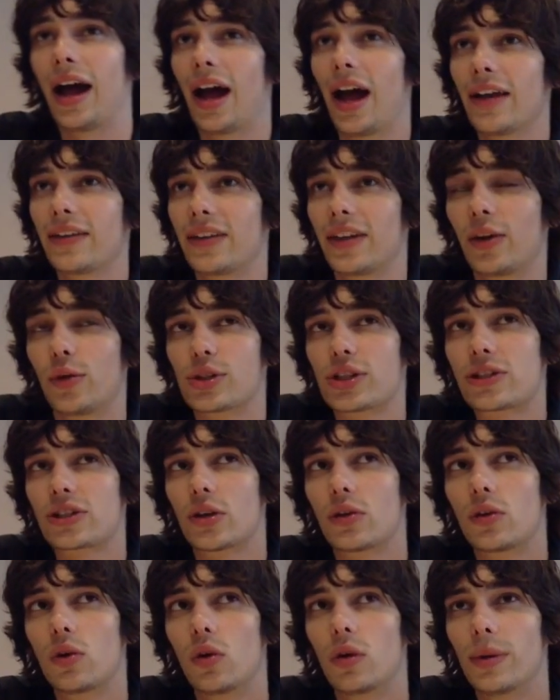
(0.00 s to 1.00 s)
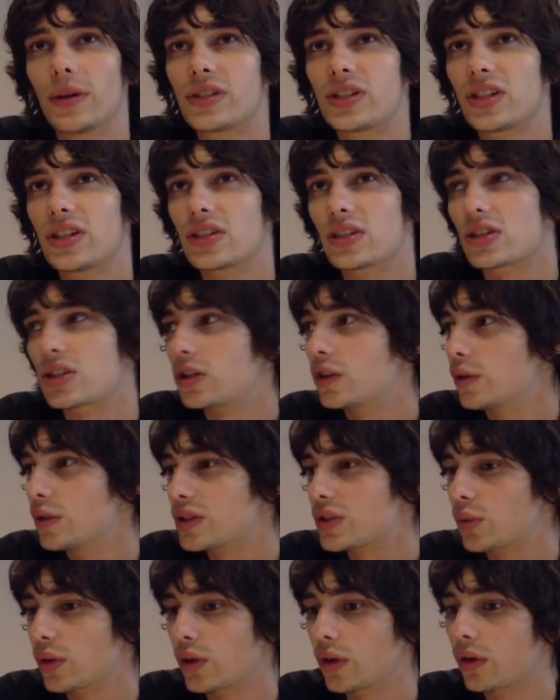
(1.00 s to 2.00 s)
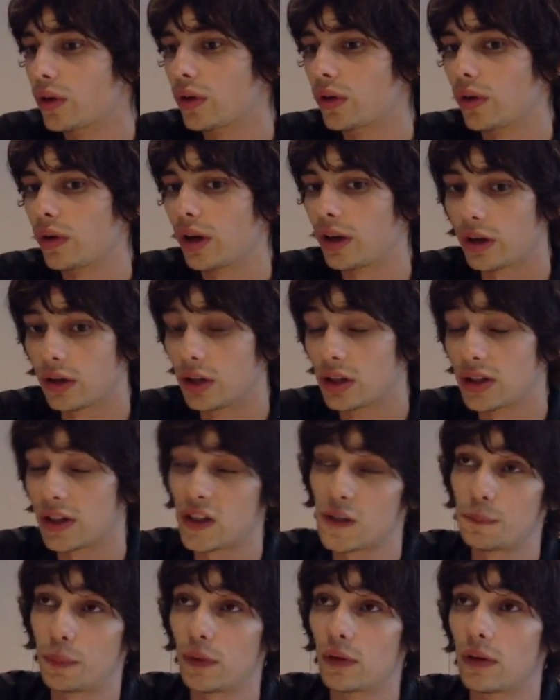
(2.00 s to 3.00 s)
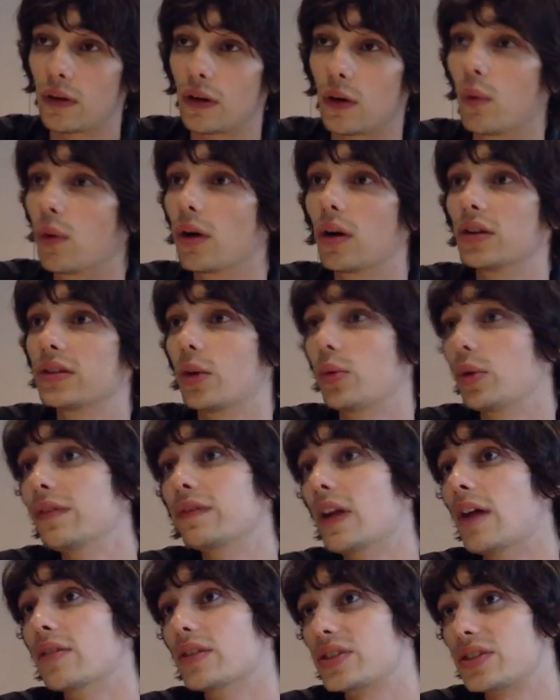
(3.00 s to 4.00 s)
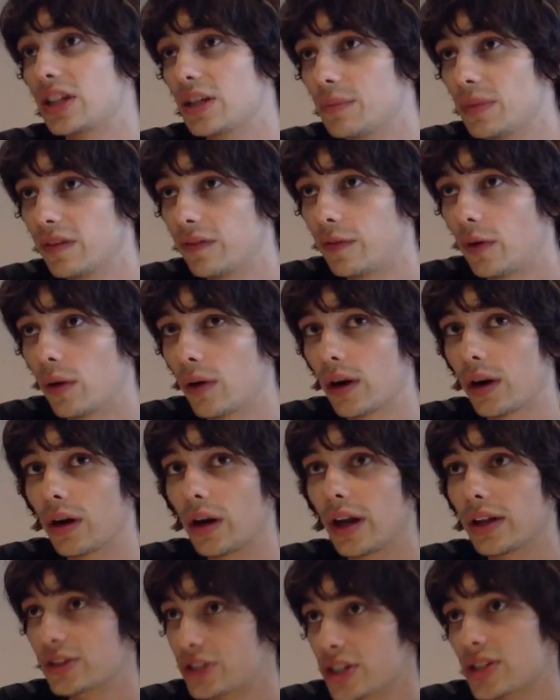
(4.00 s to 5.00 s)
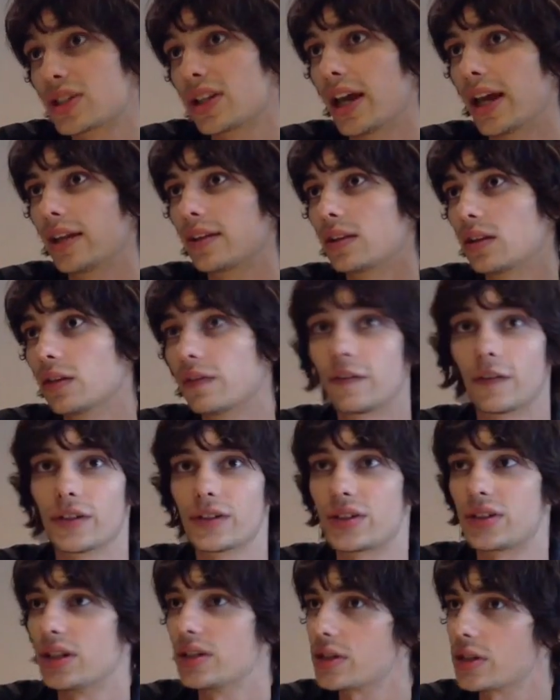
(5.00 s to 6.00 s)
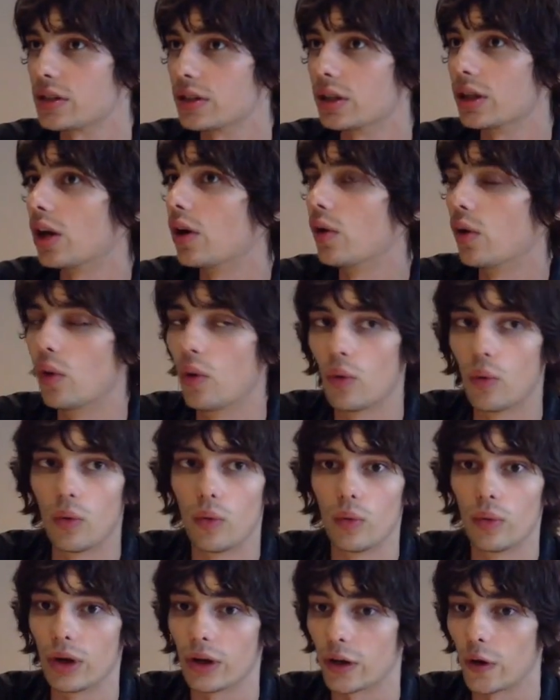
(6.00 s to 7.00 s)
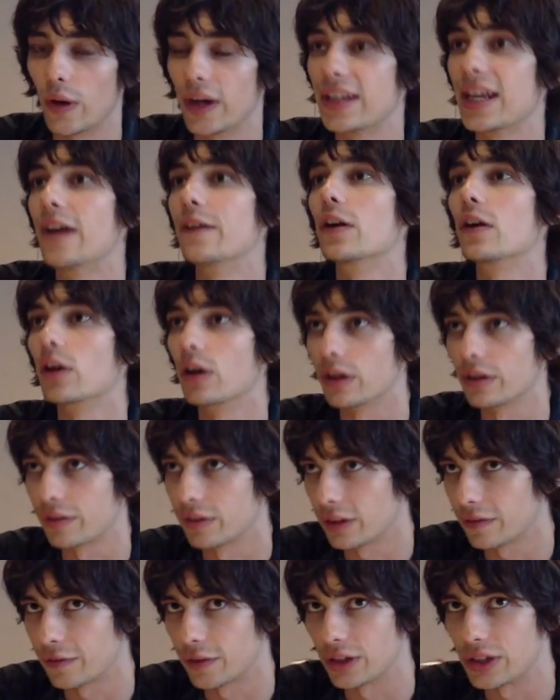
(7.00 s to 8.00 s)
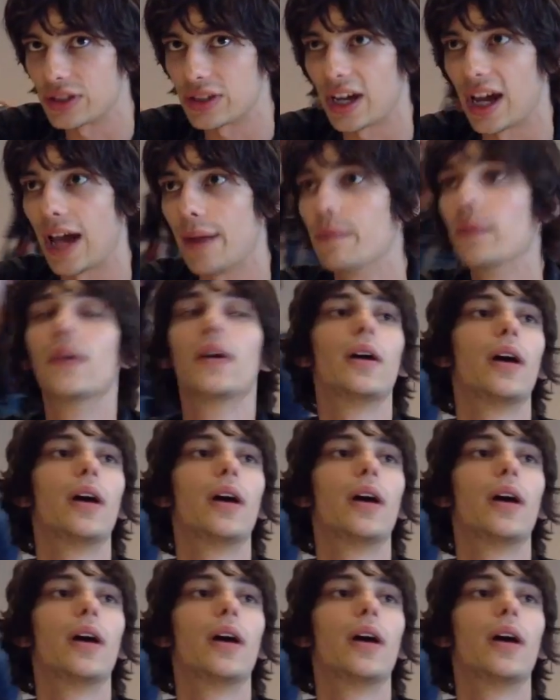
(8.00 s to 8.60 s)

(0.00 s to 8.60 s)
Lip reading: I think what's so cool about season 2 is we're going to explore a world that we've never seen before, just like the first season. We're going down to Earth for the first time.